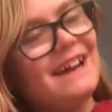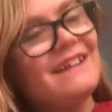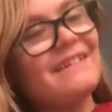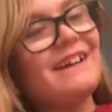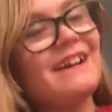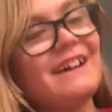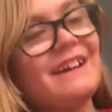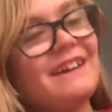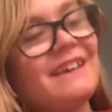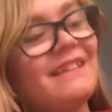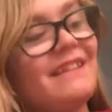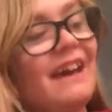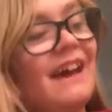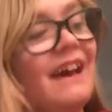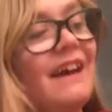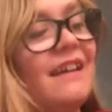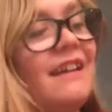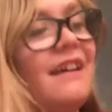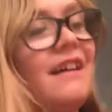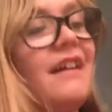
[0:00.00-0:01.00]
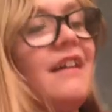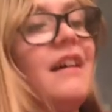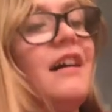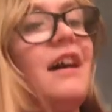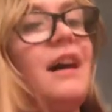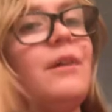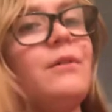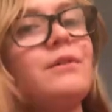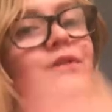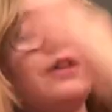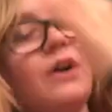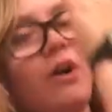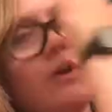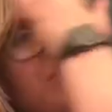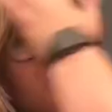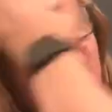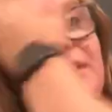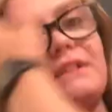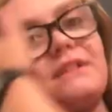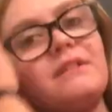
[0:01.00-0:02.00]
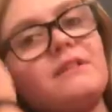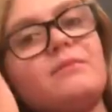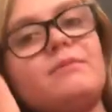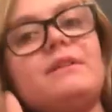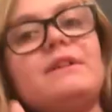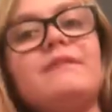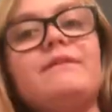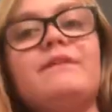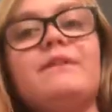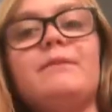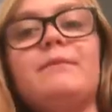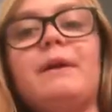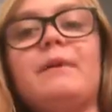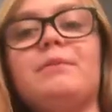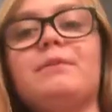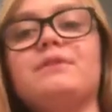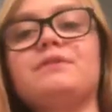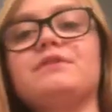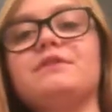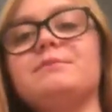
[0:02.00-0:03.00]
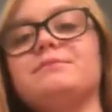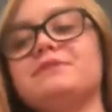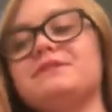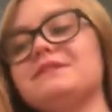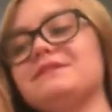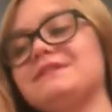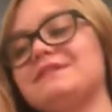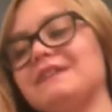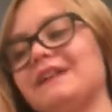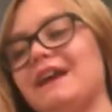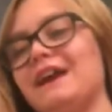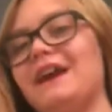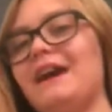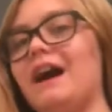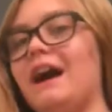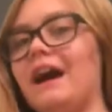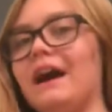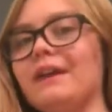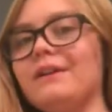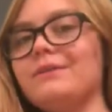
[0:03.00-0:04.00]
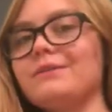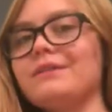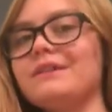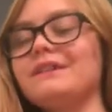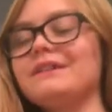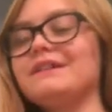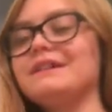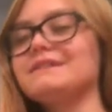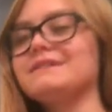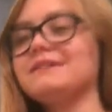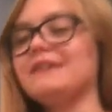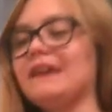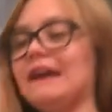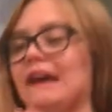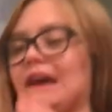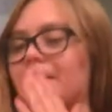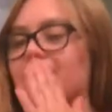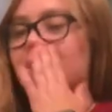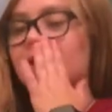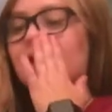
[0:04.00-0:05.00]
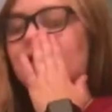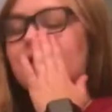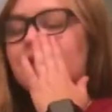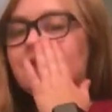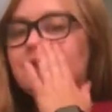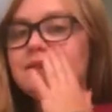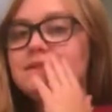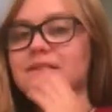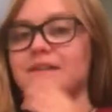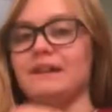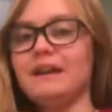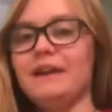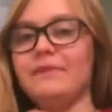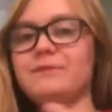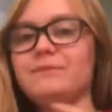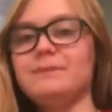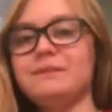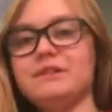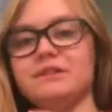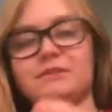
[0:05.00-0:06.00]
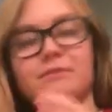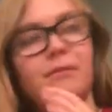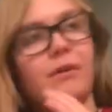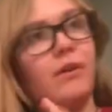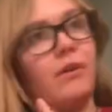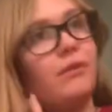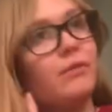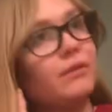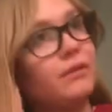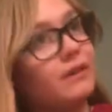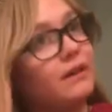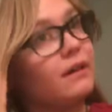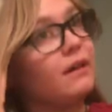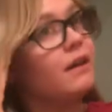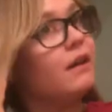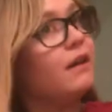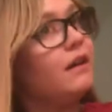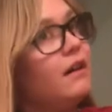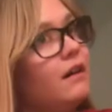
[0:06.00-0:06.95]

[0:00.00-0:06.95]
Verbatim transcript: I gotta get that. I was hoping to refill my prescriptions today. I don't think that's gonna happen. I think that's gonna have to be a tomorrow thing.